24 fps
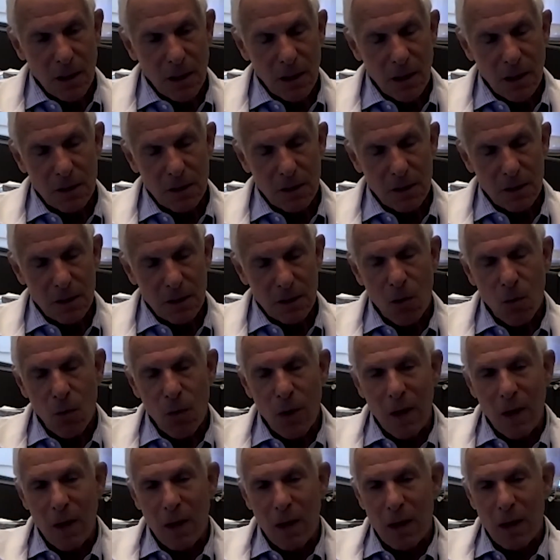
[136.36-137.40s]
Uh, so
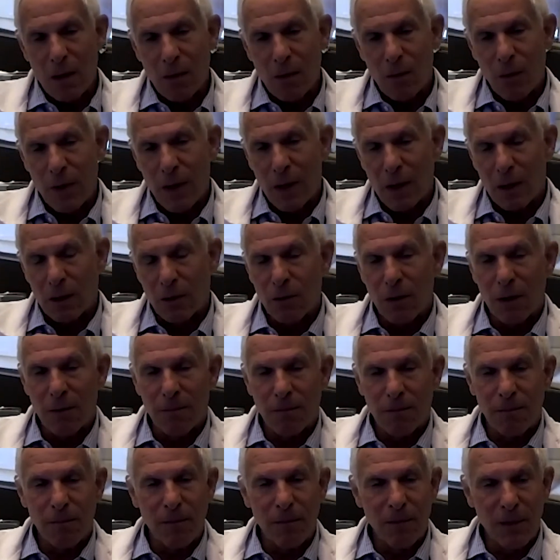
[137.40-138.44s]
we, we
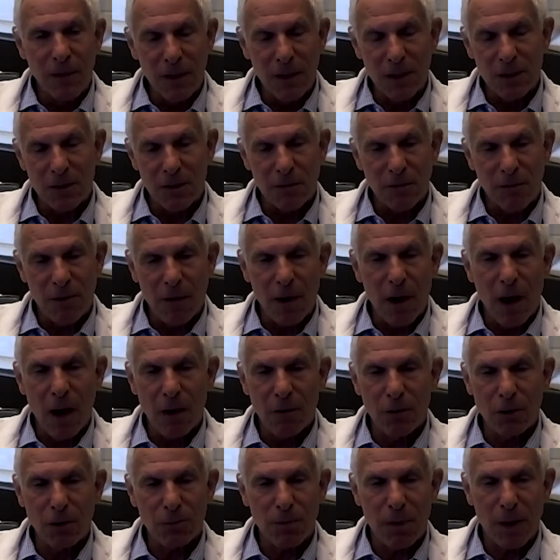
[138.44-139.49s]
included these very
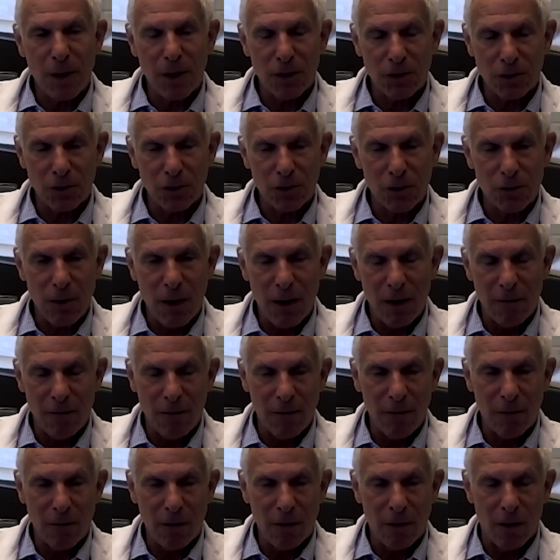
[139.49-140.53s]
high-risk patients who have
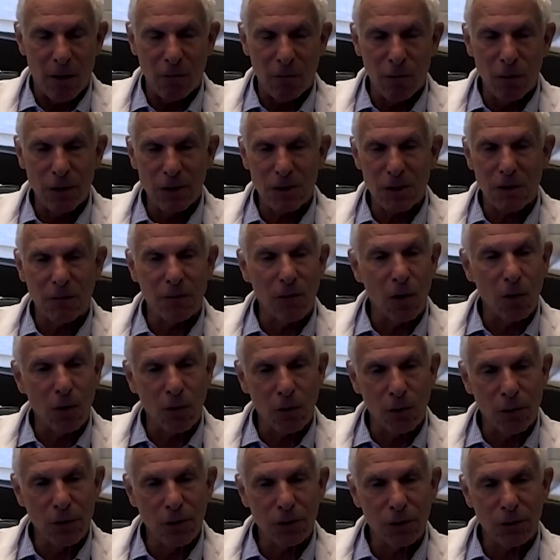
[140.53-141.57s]
a, a risk of
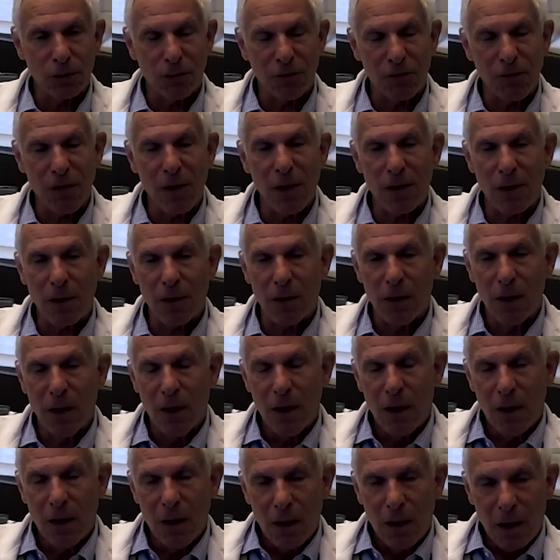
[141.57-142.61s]
local regional failure
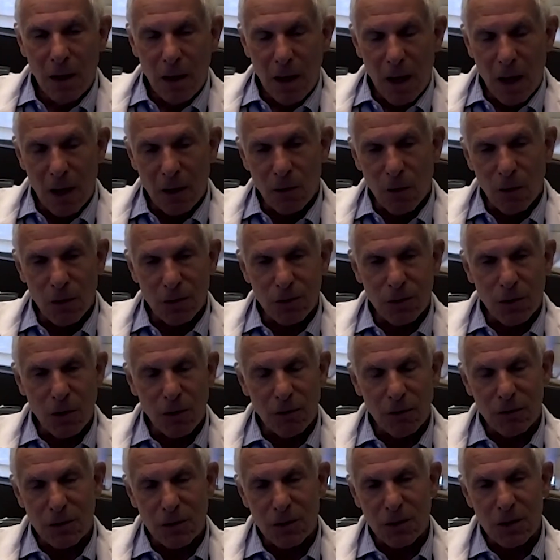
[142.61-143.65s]
and
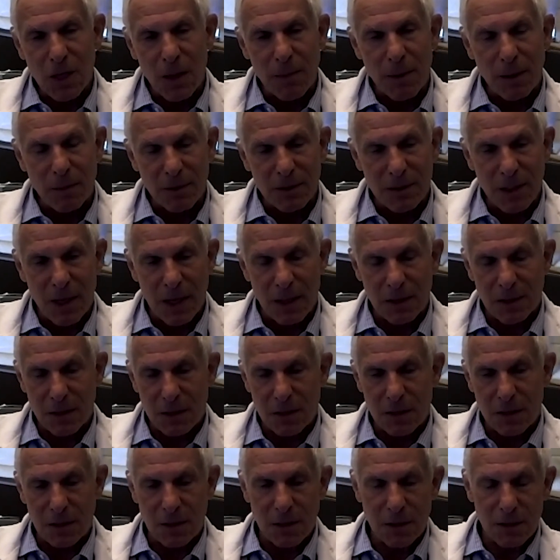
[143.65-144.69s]
also of systemic
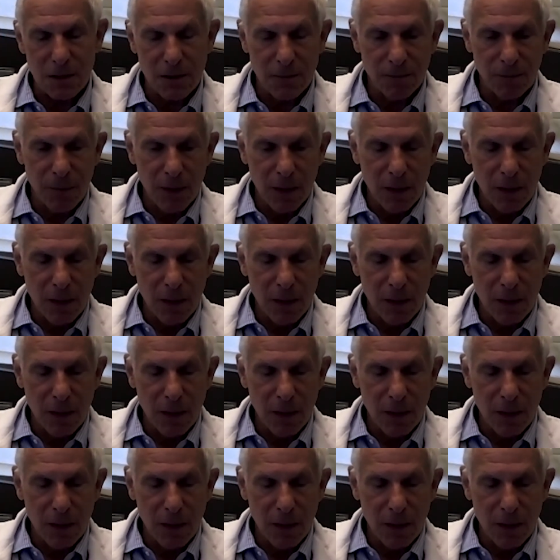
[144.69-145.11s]
metastases.